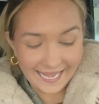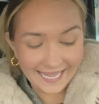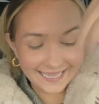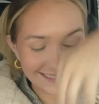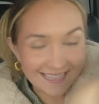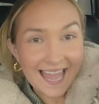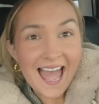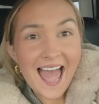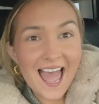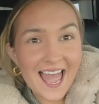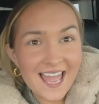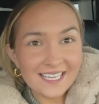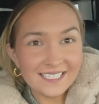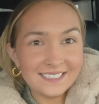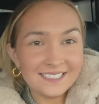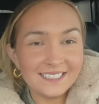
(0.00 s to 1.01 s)
And
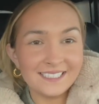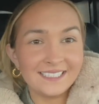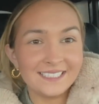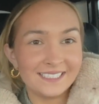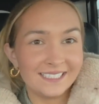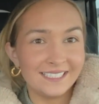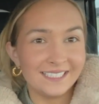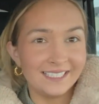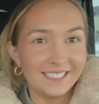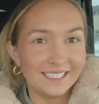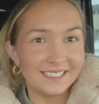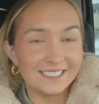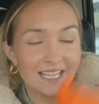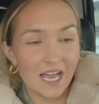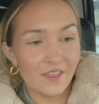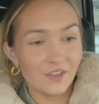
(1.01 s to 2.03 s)
then
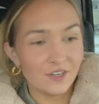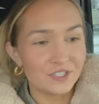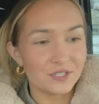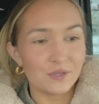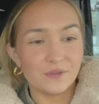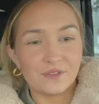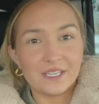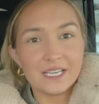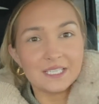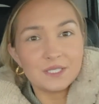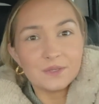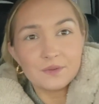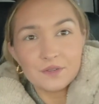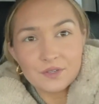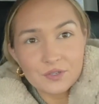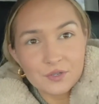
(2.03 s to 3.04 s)
the other two things,
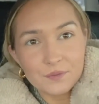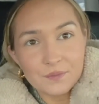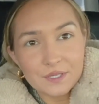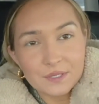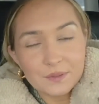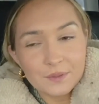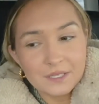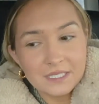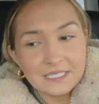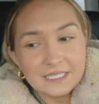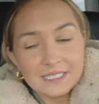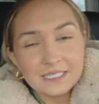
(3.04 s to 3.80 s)
you wanna show them this one?